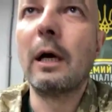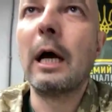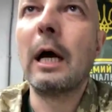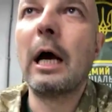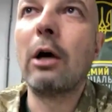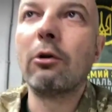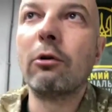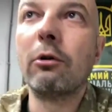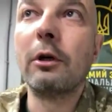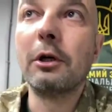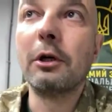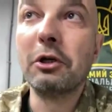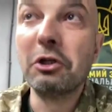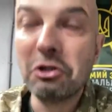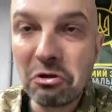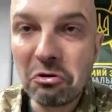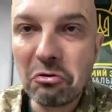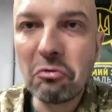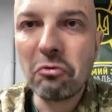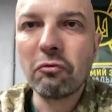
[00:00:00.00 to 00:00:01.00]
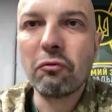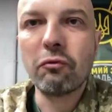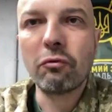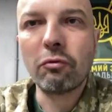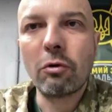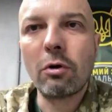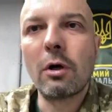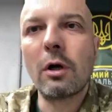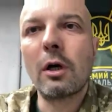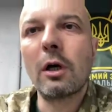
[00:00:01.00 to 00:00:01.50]
our new
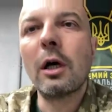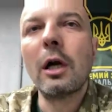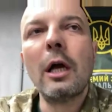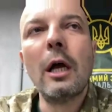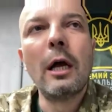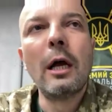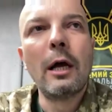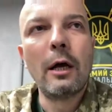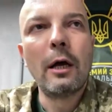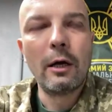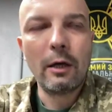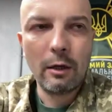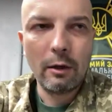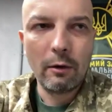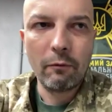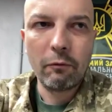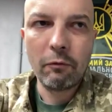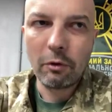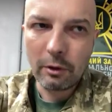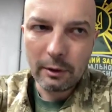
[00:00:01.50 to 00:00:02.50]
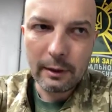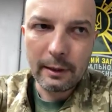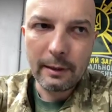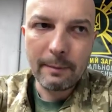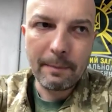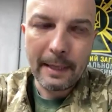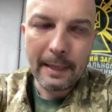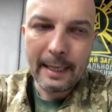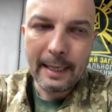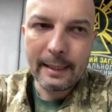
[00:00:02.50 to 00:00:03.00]
war uh, for
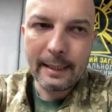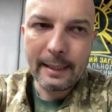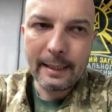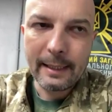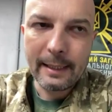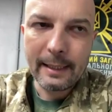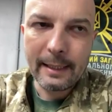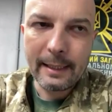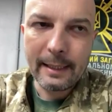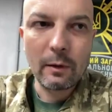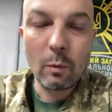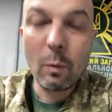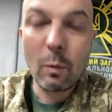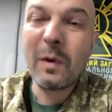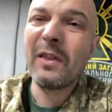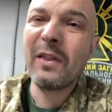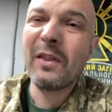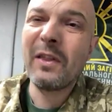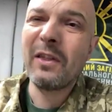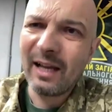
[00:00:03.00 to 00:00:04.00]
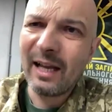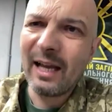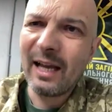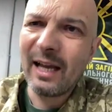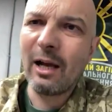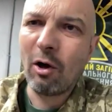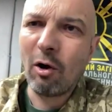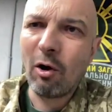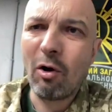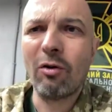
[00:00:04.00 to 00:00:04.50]
independence with
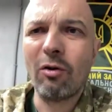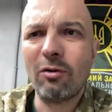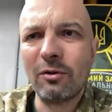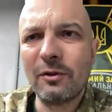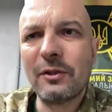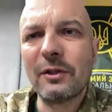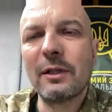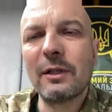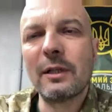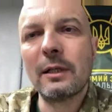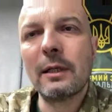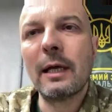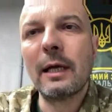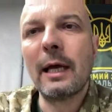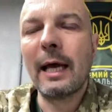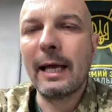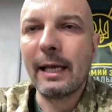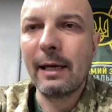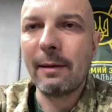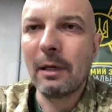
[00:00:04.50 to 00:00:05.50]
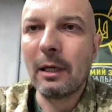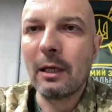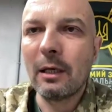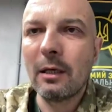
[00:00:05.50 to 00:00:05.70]
all the enemies.